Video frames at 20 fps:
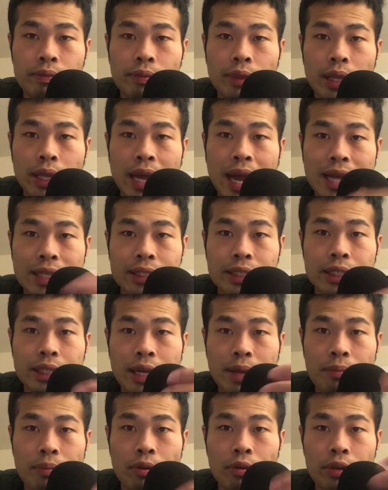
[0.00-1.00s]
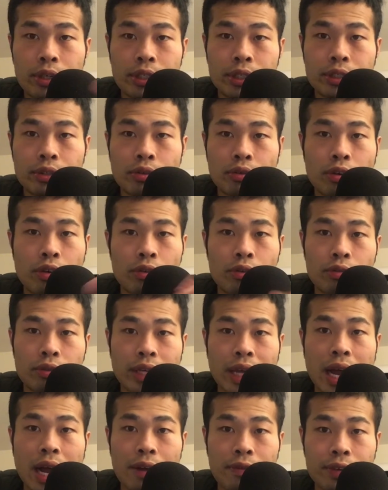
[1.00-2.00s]
ask employees to go to the
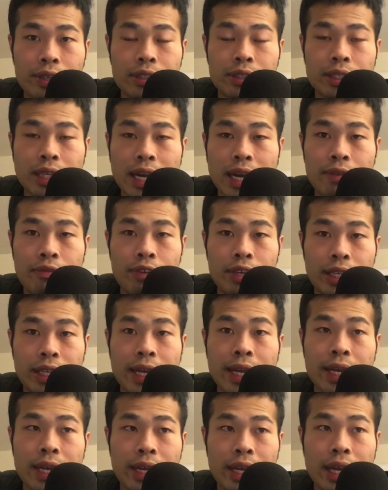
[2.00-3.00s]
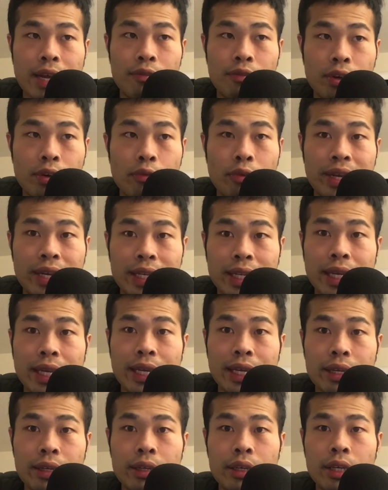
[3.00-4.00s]
office every day, every
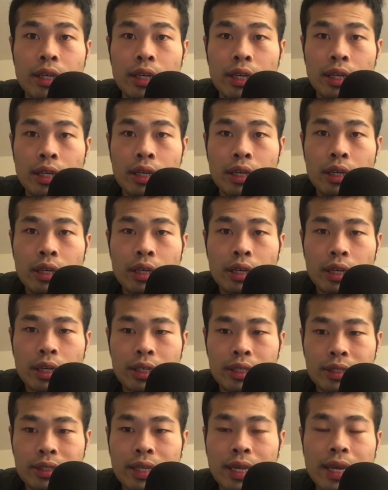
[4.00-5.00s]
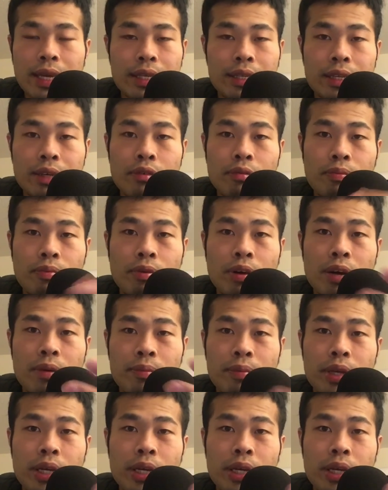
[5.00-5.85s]
weekday. And instead, they will probably be a